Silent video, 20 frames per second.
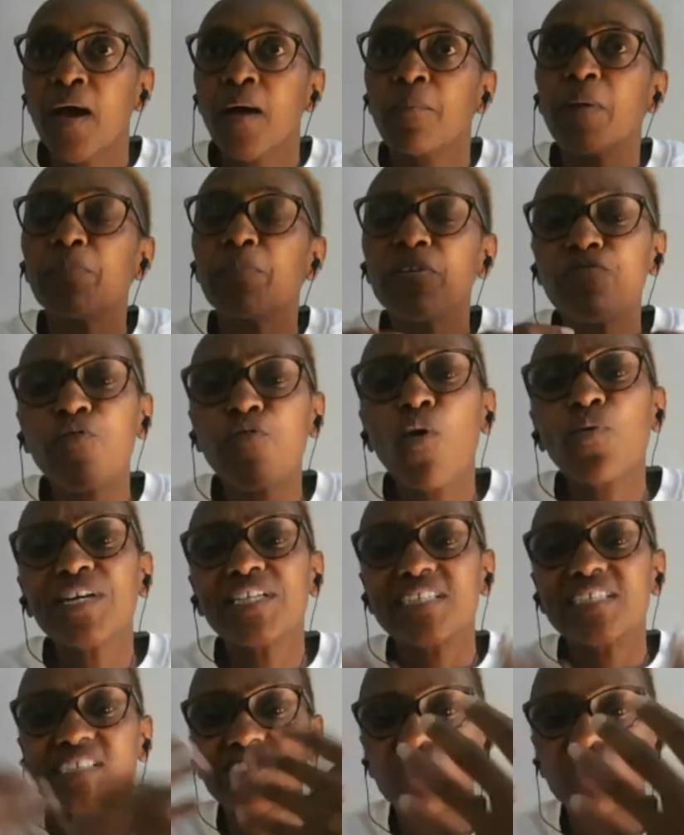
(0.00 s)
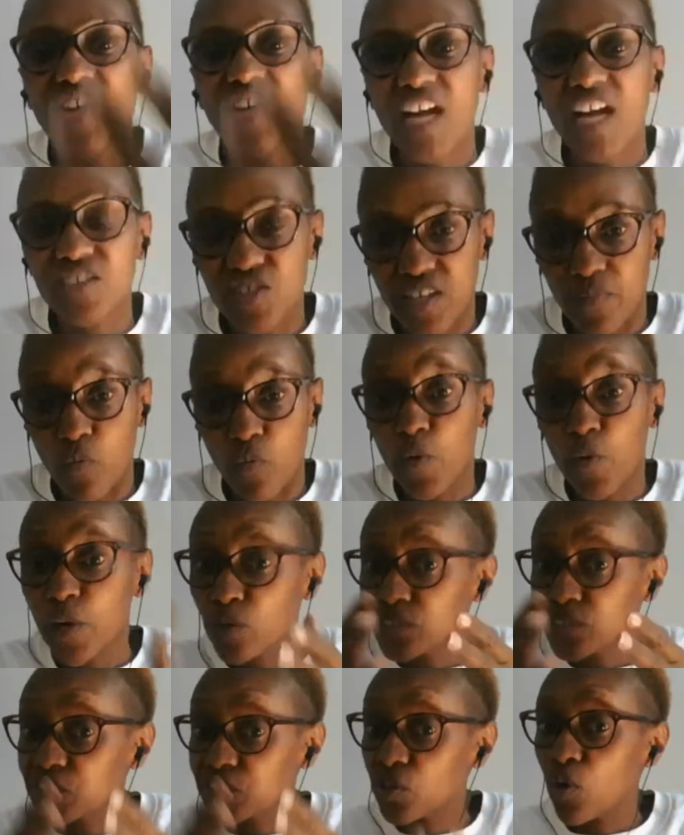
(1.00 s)
But before we discharge them, we
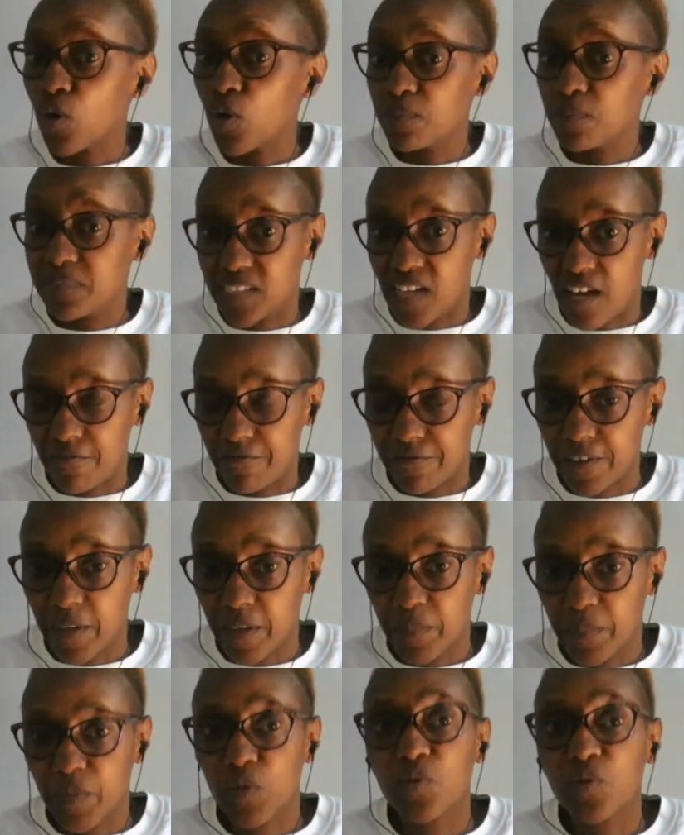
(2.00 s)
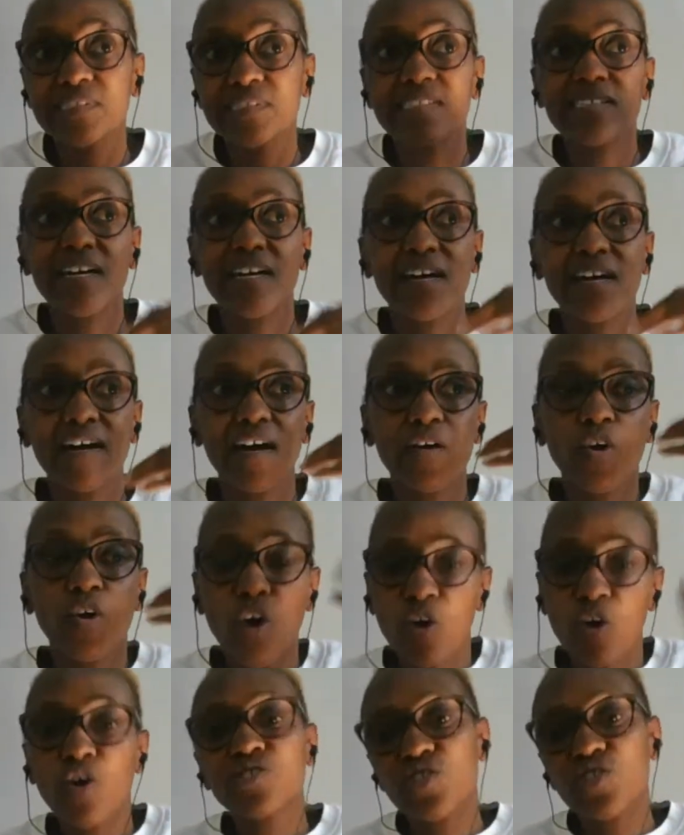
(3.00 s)
also observe, because
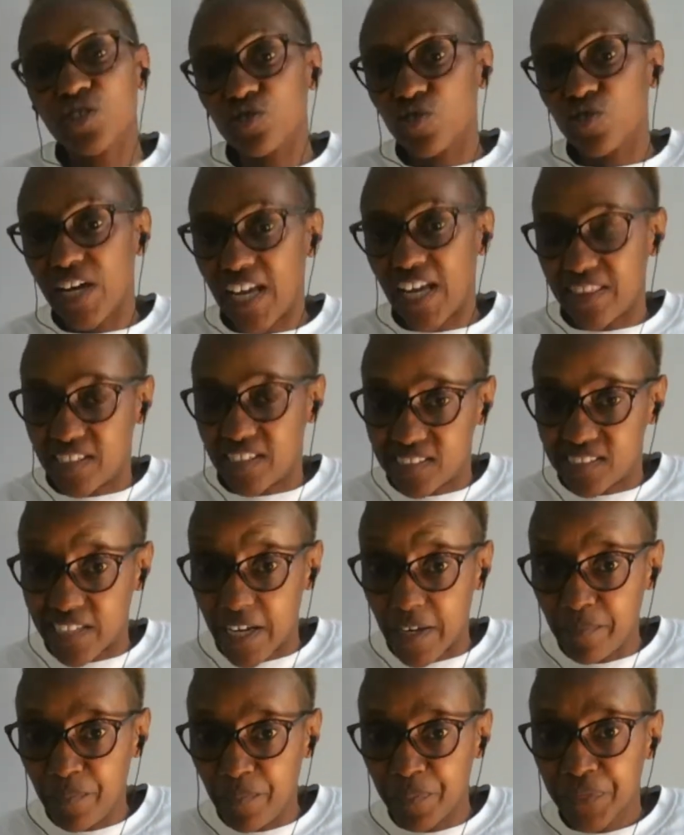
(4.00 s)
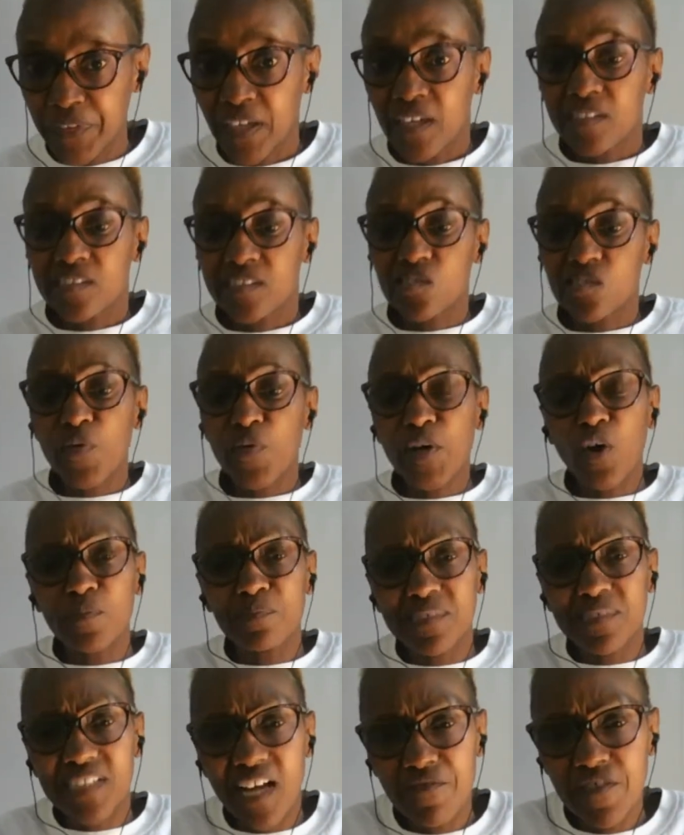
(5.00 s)
not all children are the same. So we
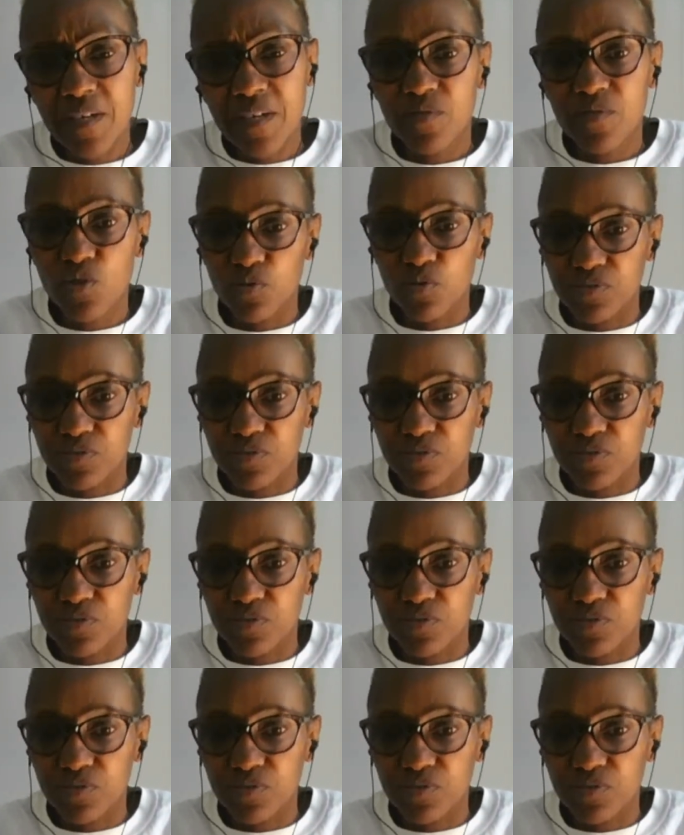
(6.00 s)
observe them to